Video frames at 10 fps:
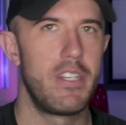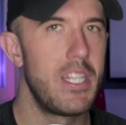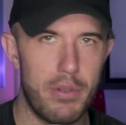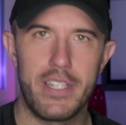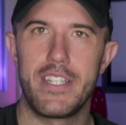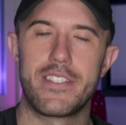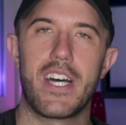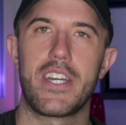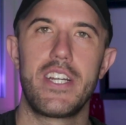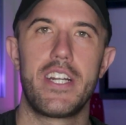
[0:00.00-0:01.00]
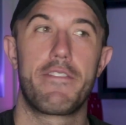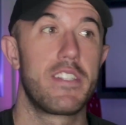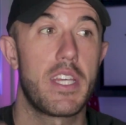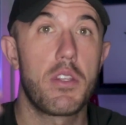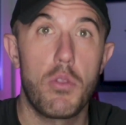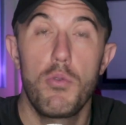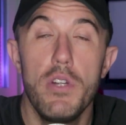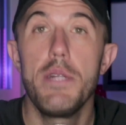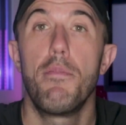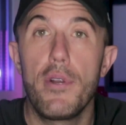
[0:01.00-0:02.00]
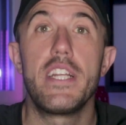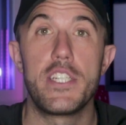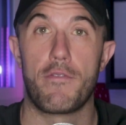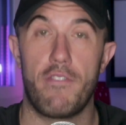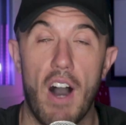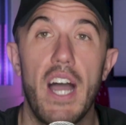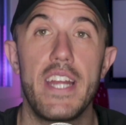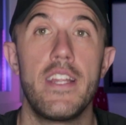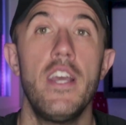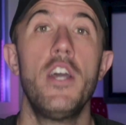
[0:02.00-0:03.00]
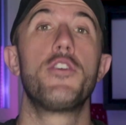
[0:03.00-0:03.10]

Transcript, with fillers: 3D printing is not good enough. And it's like, 3D printing is fine.